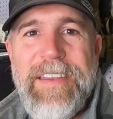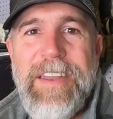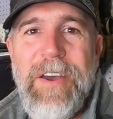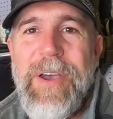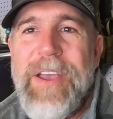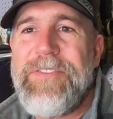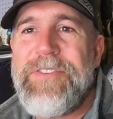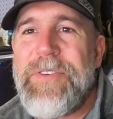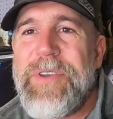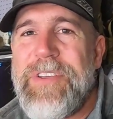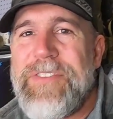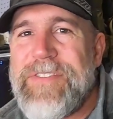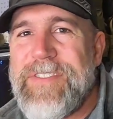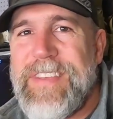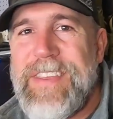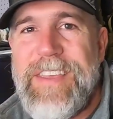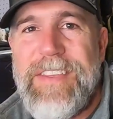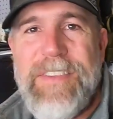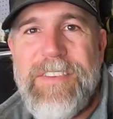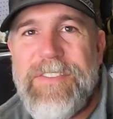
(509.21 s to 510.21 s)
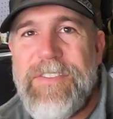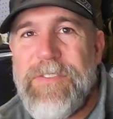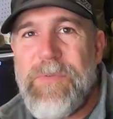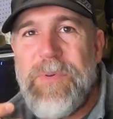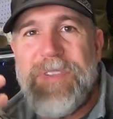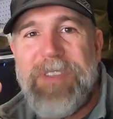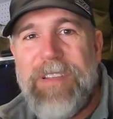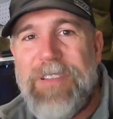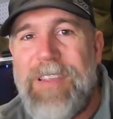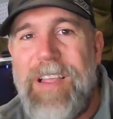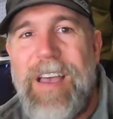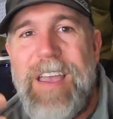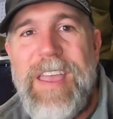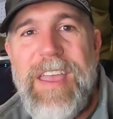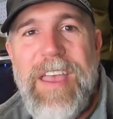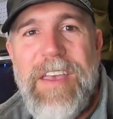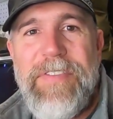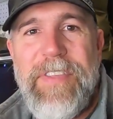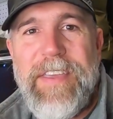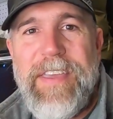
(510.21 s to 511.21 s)
Now as you can see, this is with the light
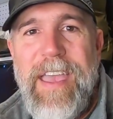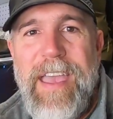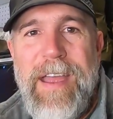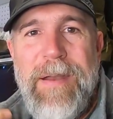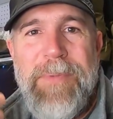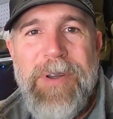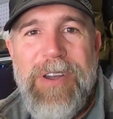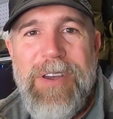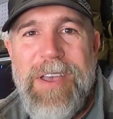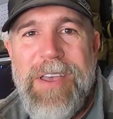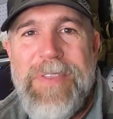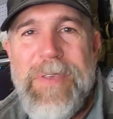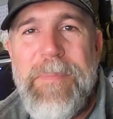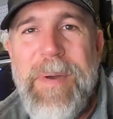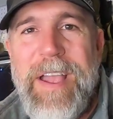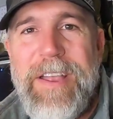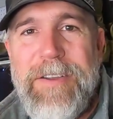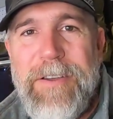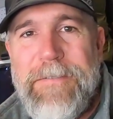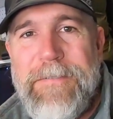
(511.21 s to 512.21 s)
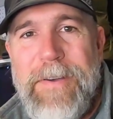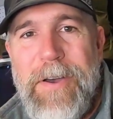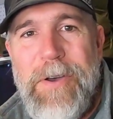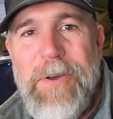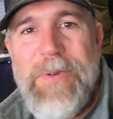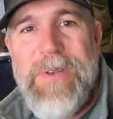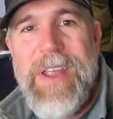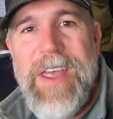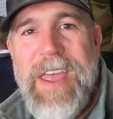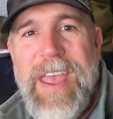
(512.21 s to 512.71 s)
and the camera and the microphone,